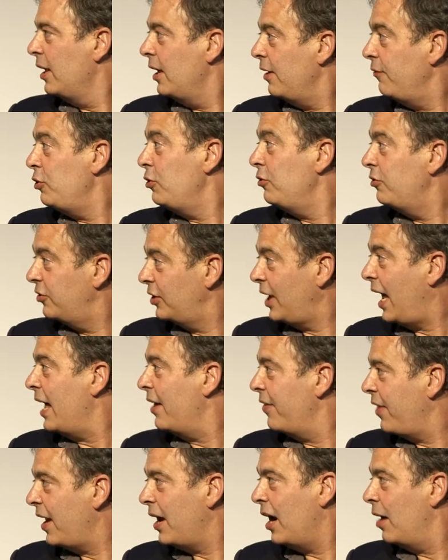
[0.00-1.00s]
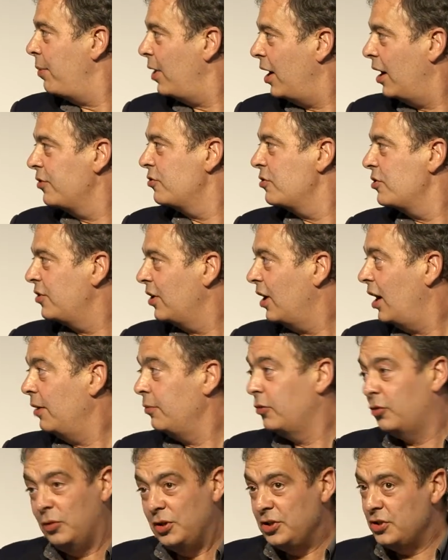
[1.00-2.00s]
if you scaled that up 100
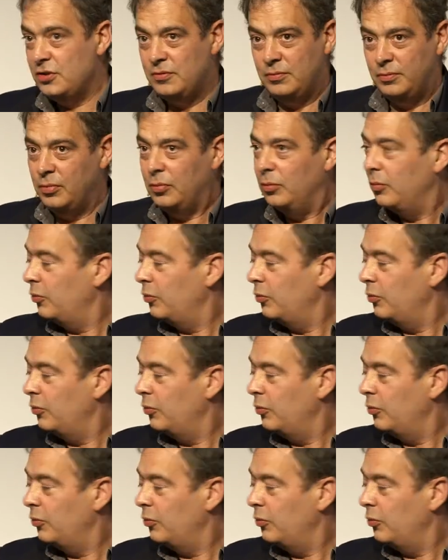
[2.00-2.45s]
times, which